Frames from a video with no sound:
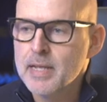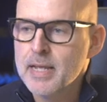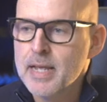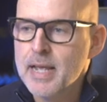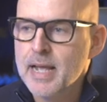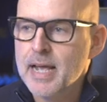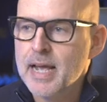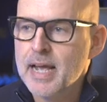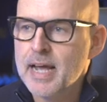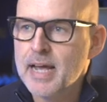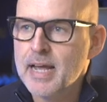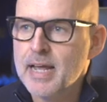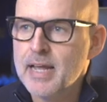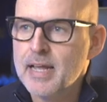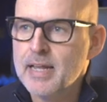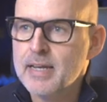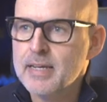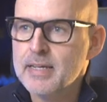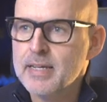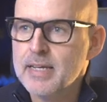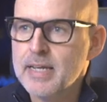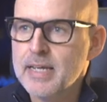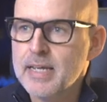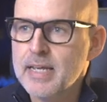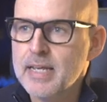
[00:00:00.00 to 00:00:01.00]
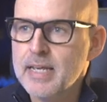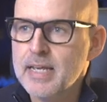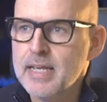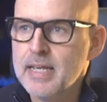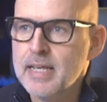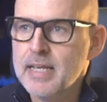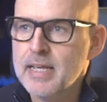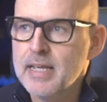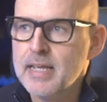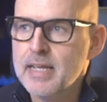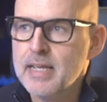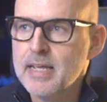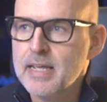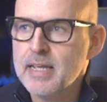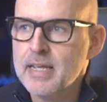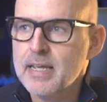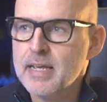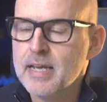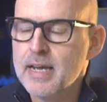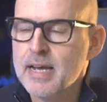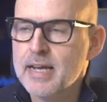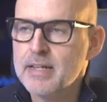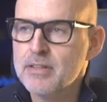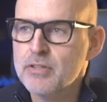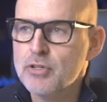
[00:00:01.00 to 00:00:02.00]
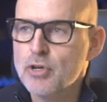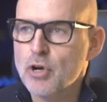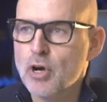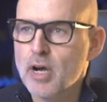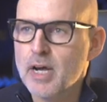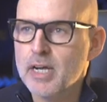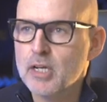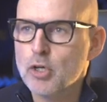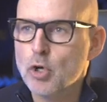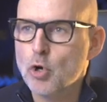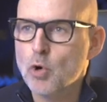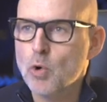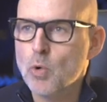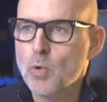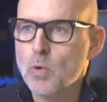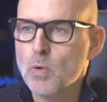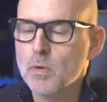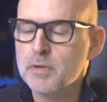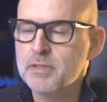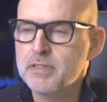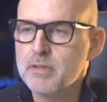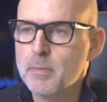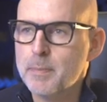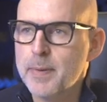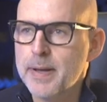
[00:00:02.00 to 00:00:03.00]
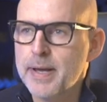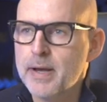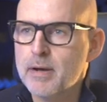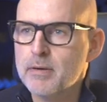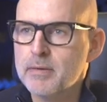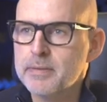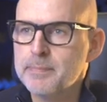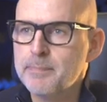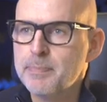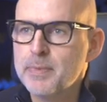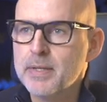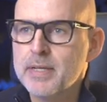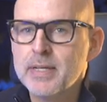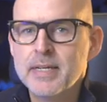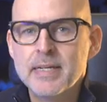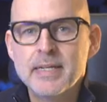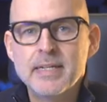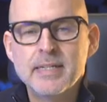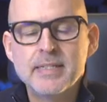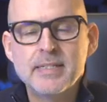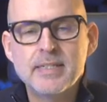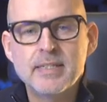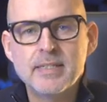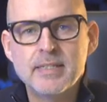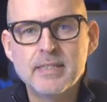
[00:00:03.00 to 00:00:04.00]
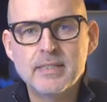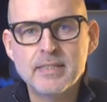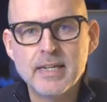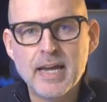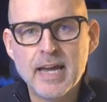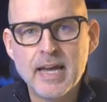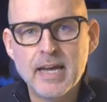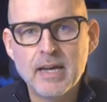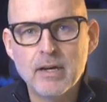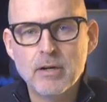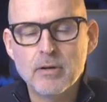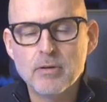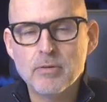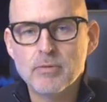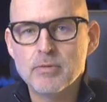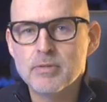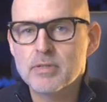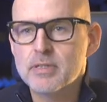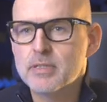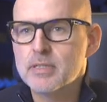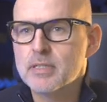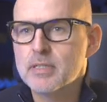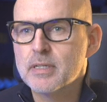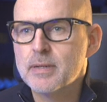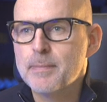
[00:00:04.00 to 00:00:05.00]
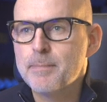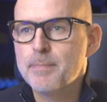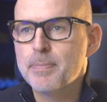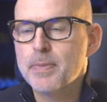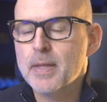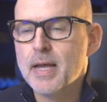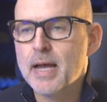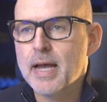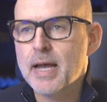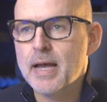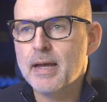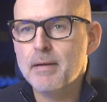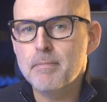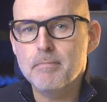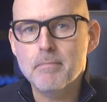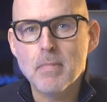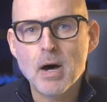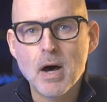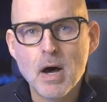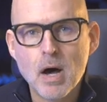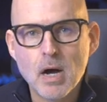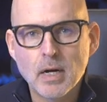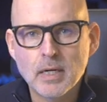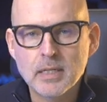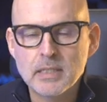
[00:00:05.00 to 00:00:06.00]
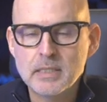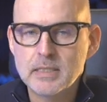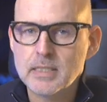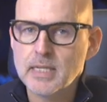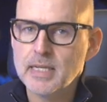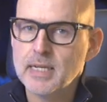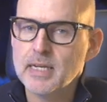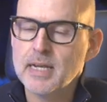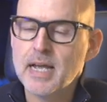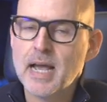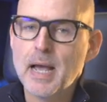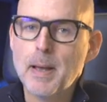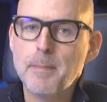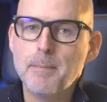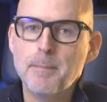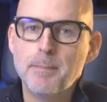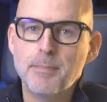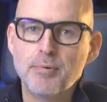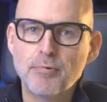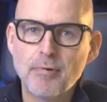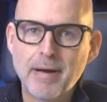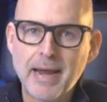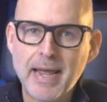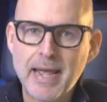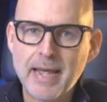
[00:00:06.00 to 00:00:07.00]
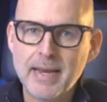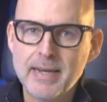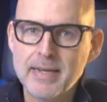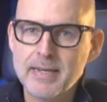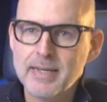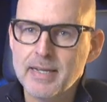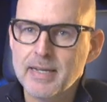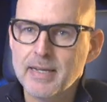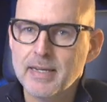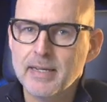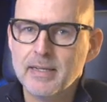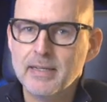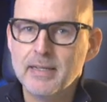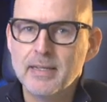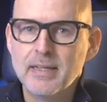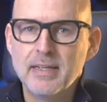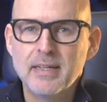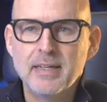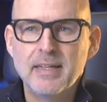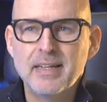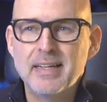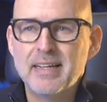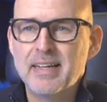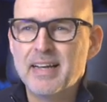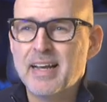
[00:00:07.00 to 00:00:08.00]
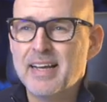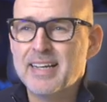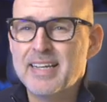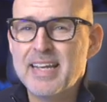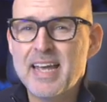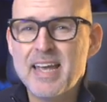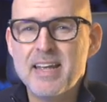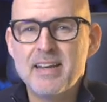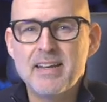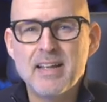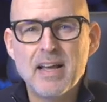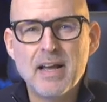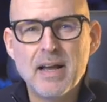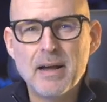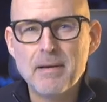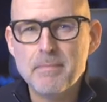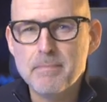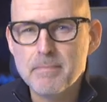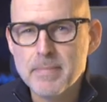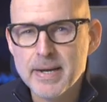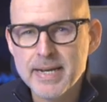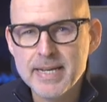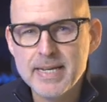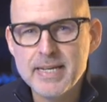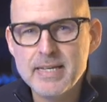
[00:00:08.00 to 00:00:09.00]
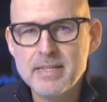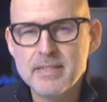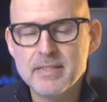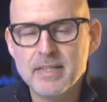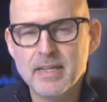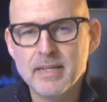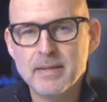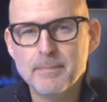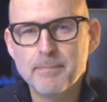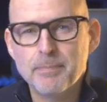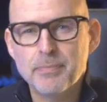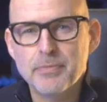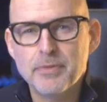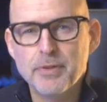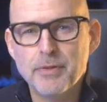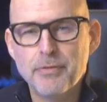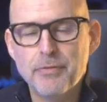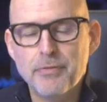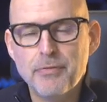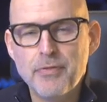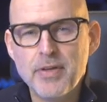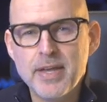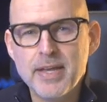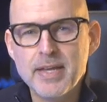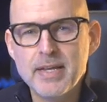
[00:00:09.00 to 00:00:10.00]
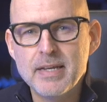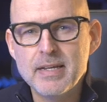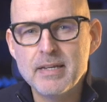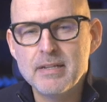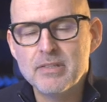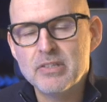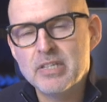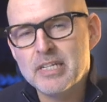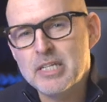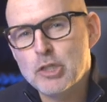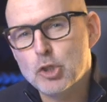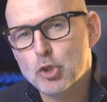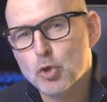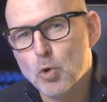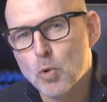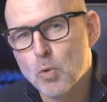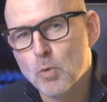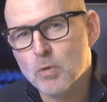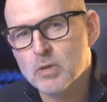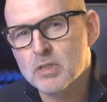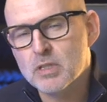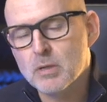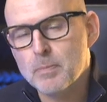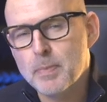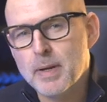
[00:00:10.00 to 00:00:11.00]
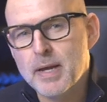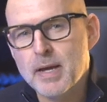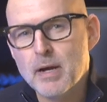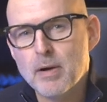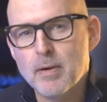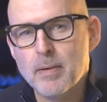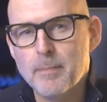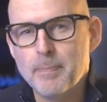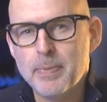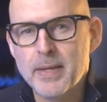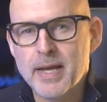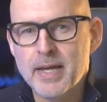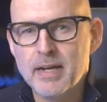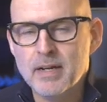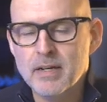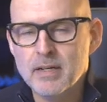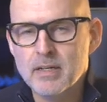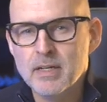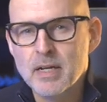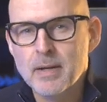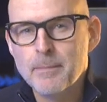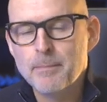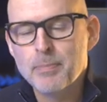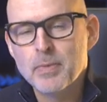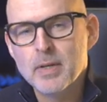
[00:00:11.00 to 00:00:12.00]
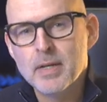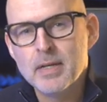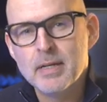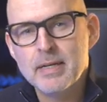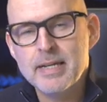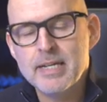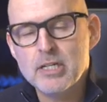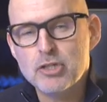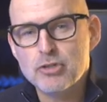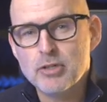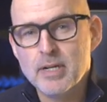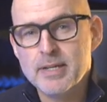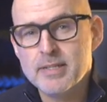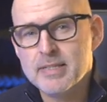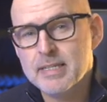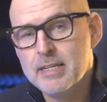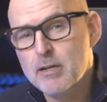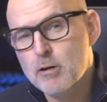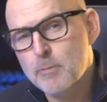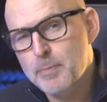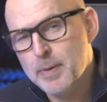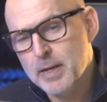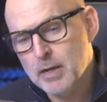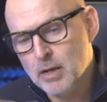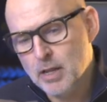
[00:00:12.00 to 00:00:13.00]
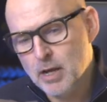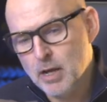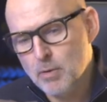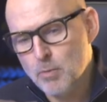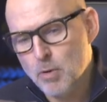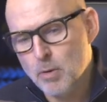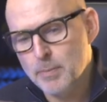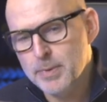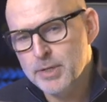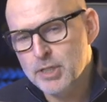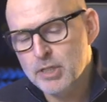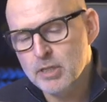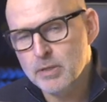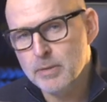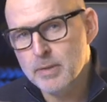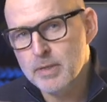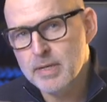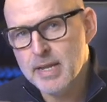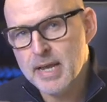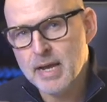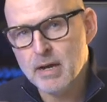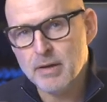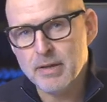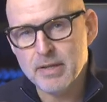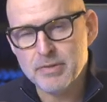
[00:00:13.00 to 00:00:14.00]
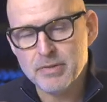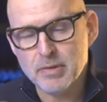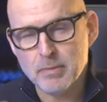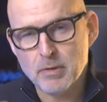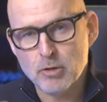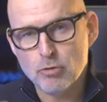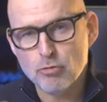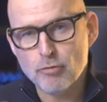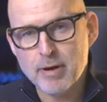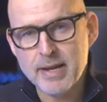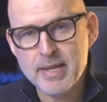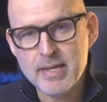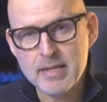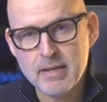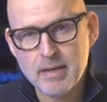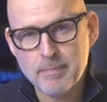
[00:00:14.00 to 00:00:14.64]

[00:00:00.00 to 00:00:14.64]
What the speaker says: and he has got a course about sales and marketing and branding. Again, amazing. The things he talks about, and literally, it's a little bit like what we're doing now. There's a great,